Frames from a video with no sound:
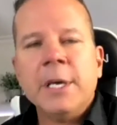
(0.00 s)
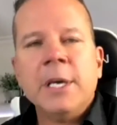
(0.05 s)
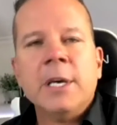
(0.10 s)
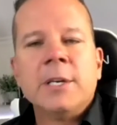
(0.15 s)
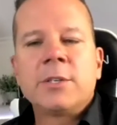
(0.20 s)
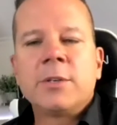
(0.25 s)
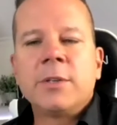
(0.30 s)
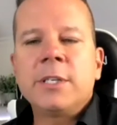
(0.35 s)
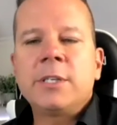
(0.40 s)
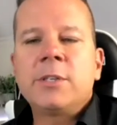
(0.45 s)

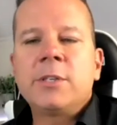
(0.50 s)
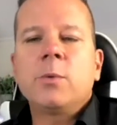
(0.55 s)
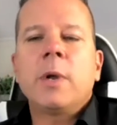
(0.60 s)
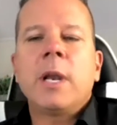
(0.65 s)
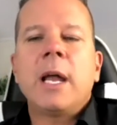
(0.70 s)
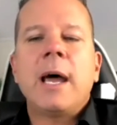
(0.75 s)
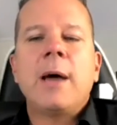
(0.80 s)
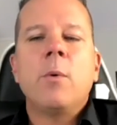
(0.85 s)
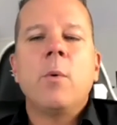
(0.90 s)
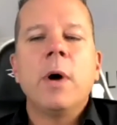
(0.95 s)
So this is what
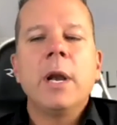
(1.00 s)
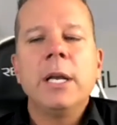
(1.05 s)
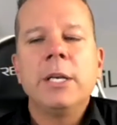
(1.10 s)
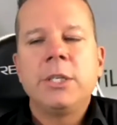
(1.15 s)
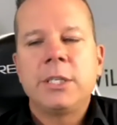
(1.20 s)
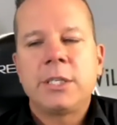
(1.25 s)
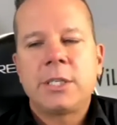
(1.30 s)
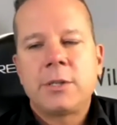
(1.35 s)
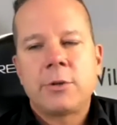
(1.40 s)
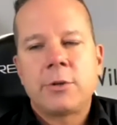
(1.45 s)
I want to
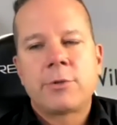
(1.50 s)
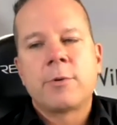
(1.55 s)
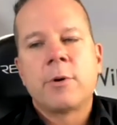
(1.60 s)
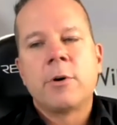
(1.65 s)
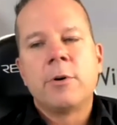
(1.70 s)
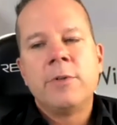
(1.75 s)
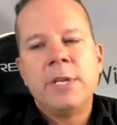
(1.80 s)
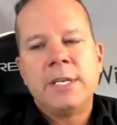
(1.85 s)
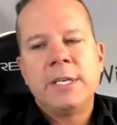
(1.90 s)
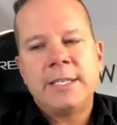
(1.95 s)
just
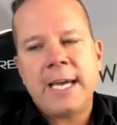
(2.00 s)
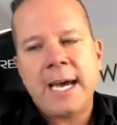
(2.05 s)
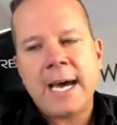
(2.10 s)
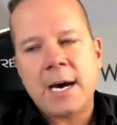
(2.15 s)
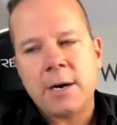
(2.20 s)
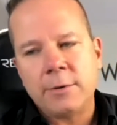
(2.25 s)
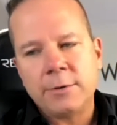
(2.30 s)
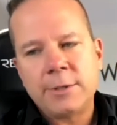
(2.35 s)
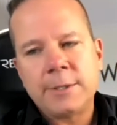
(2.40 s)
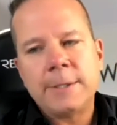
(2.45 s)
throw this
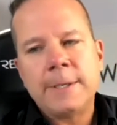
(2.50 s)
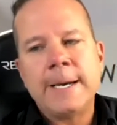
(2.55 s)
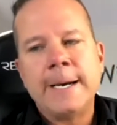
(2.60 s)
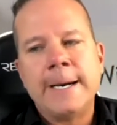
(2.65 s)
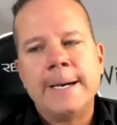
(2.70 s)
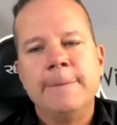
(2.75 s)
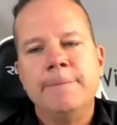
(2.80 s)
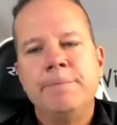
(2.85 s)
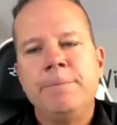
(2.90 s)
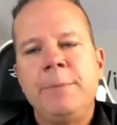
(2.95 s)
out,
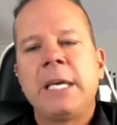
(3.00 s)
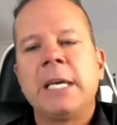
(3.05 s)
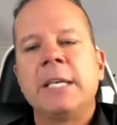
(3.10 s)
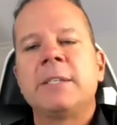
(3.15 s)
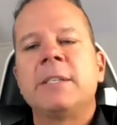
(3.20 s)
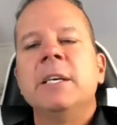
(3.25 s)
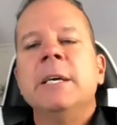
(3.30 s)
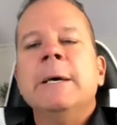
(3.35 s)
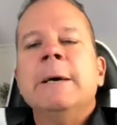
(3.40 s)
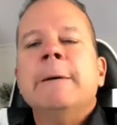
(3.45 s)

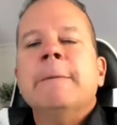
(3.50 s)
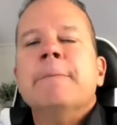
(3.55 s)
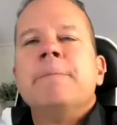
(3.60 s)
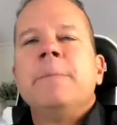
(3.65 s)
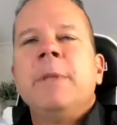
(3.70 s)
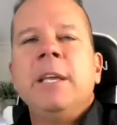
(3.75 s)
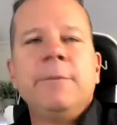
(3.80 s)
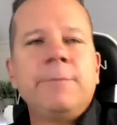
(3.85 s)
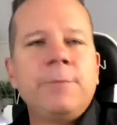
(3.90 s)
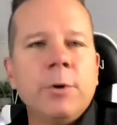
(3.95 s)
because
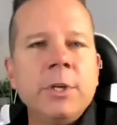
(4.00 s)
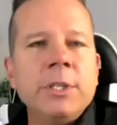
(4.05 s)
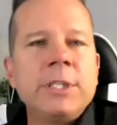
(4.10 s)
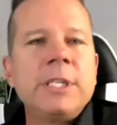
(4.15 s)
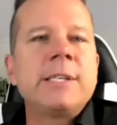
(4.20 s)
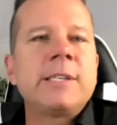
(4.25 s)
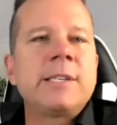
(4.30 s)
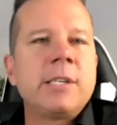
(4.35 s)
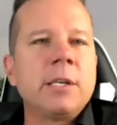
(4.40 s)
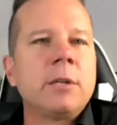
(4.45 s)
influence
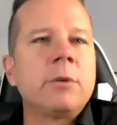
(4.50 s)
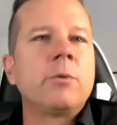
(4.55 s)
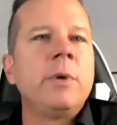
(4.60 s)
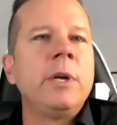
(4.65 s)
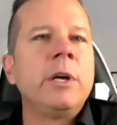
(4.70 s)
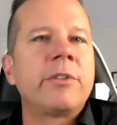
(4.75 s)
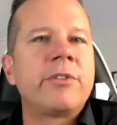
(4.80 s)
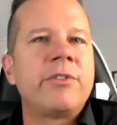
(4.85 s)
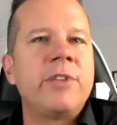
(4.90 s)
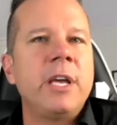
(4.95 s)
is still a
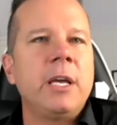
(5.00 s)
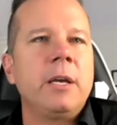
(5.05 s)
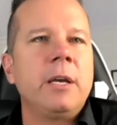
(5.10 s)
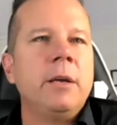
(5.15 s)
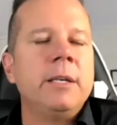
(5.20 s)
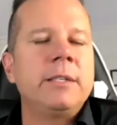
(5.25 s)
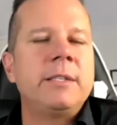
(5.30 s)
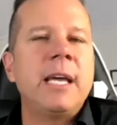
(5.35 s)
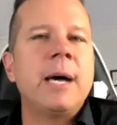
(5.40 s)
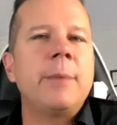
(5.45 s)
real thing.
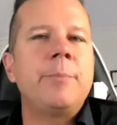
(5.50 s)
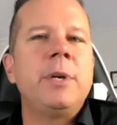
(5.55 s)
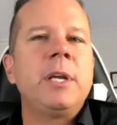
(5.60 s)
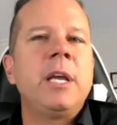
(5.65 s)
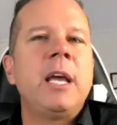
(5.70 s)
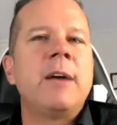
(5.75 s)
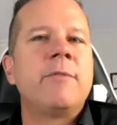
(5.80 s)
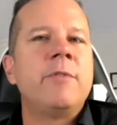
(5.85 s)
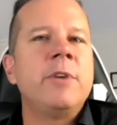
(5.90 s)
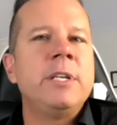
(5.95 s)
It's
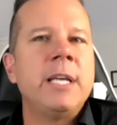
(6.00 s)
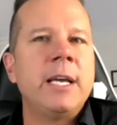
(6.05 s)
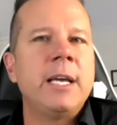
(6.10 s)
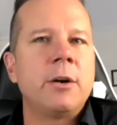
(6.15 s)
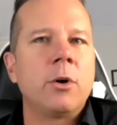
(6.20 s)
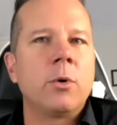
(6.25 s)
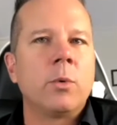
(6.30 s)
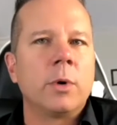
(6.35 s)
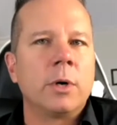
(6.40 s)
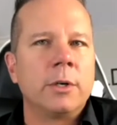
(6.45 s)
happening every day in
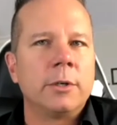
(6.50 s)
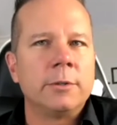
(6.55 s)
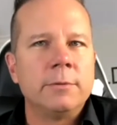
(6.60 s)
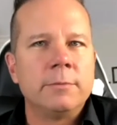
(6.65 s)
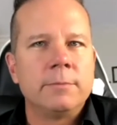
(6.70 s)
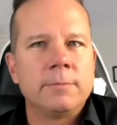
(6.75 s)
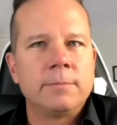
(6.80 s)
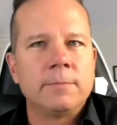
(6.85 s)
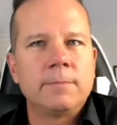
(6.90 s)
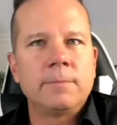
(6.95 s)
our world,
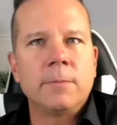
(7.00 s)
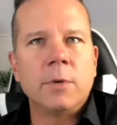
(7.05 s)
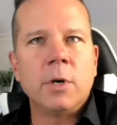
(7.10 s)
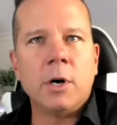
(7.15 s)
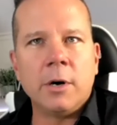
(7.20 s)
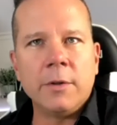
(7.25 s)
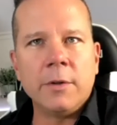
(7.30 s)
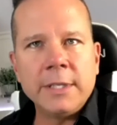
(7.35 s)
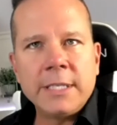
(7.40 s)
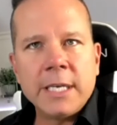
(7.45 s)

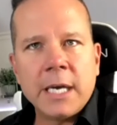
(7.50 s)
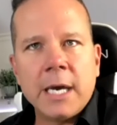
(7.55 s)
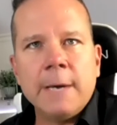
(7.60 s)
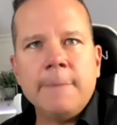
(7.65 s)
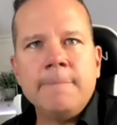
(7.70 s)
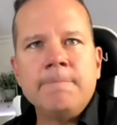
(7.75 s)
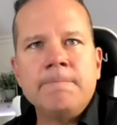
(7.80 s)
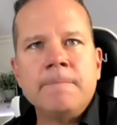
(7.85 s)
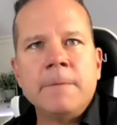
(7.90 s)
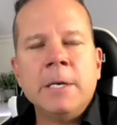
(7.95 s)
all the
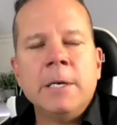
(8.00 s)
time.